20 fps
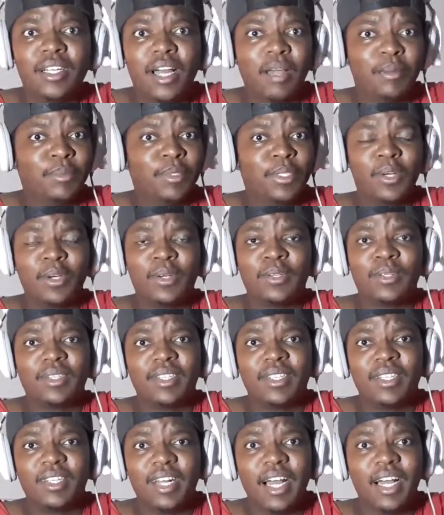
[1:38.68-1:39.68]

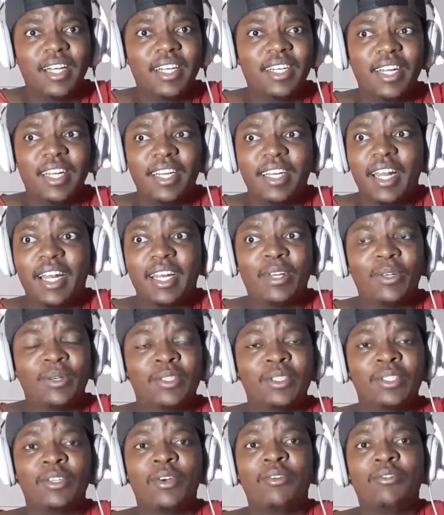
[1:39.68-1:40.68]
That looks
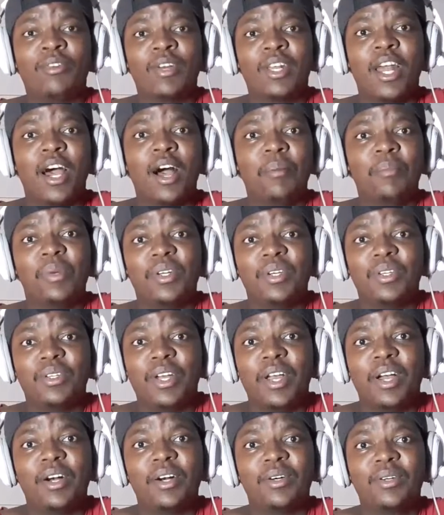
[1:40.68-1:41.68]
so phenomenal, you
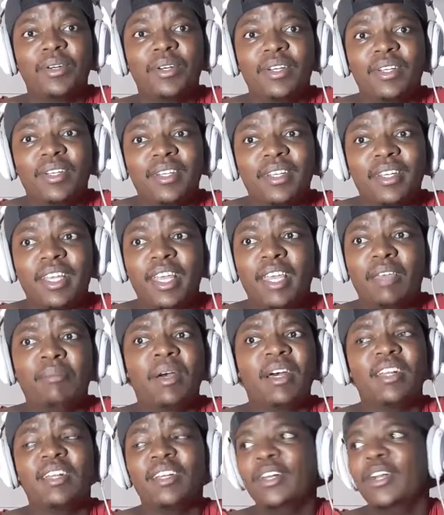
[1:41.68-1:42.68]
know. Came
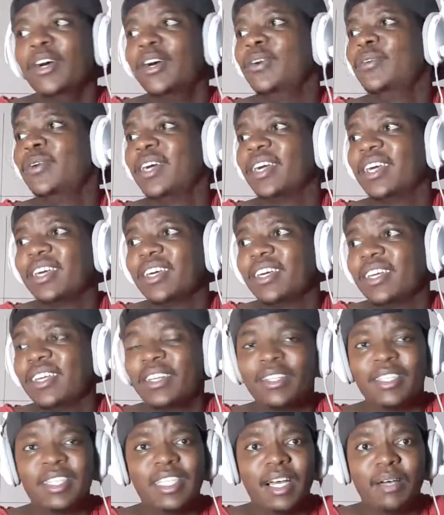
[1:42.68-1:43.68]
out of nowhere
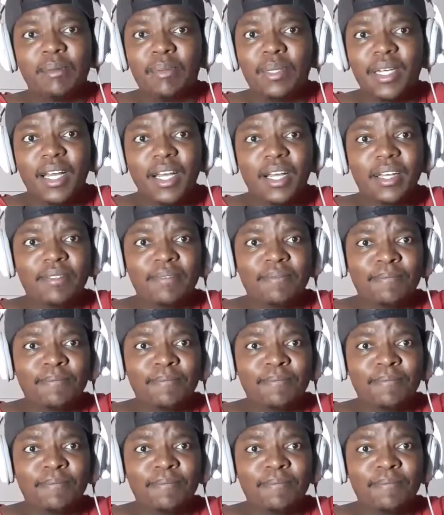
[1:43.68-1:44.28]
on top of that.